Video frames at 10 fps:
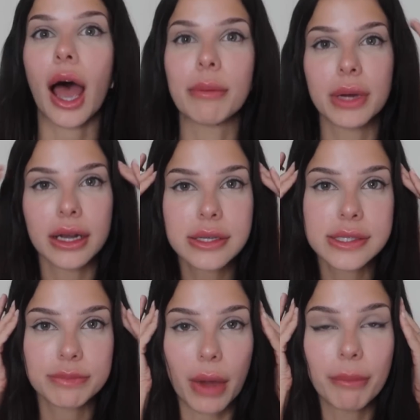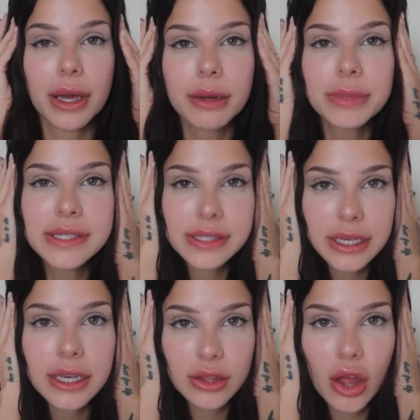I'm gonna be
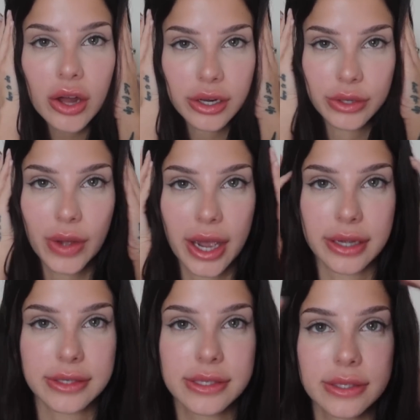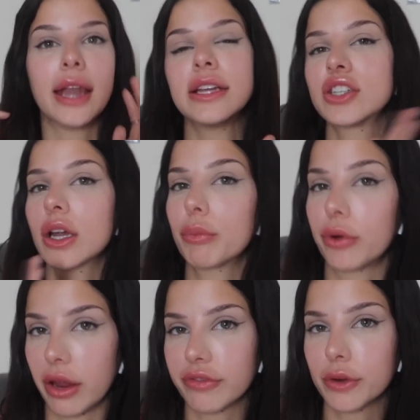seeing Lana, you guys. I need y'all to
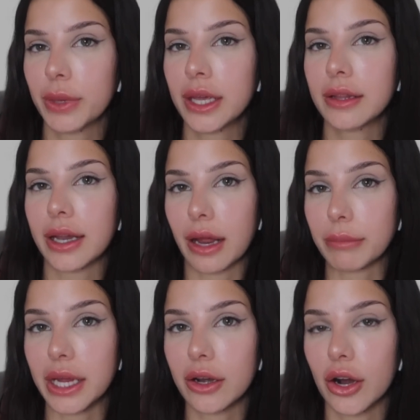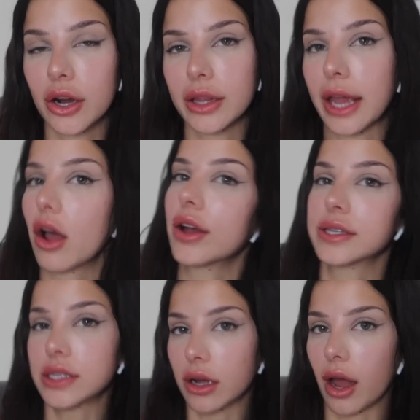pray for me that I meet her, like,
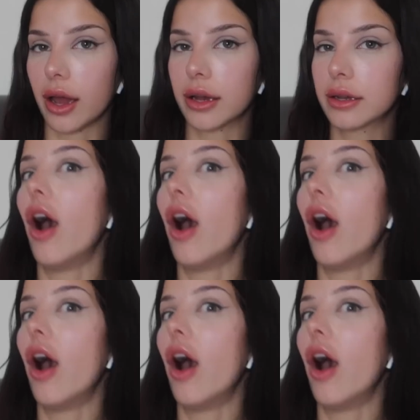honest to God.